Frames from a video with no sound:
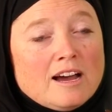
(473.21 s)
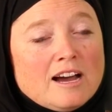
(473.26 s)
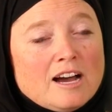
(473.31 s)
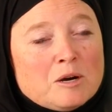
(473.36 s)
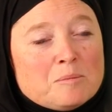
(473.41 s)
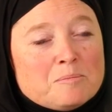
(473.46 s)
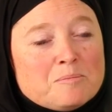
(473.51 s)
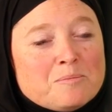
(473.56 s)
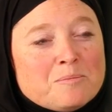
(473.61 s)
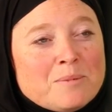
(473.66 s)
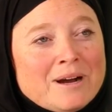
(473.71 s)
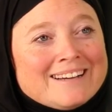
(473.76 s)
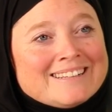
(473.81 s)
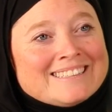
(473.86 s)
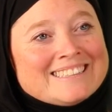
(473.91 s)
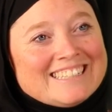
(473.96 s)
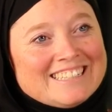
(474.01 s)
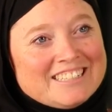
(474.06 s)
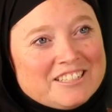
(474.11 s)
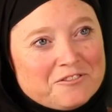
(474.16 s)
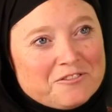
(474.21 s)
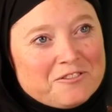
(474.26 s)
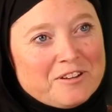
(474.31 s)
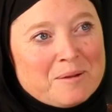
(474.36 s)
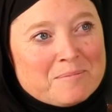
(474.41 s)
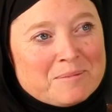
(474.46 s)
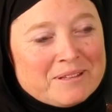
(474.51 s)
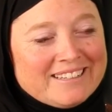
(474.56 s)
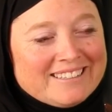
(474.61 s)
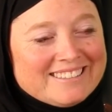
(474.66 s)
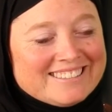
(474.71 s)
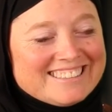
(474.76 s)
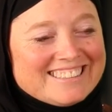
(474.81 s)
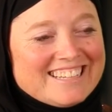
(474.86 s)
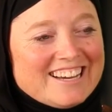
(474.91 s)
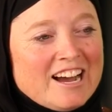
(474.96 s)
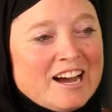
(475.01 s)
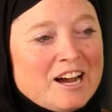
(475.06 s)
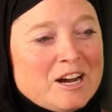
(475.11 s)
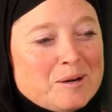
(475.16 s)
Um, my extended family,
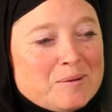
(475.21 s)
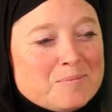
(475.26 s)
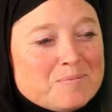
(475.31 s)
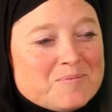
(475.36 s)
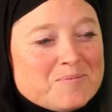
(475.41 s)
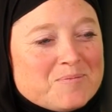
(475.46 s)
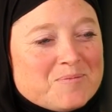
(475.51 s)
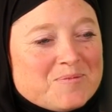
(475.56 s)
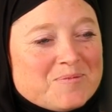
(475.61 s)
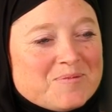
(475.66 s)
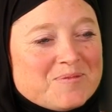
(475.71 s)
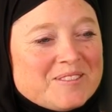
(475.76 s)
um,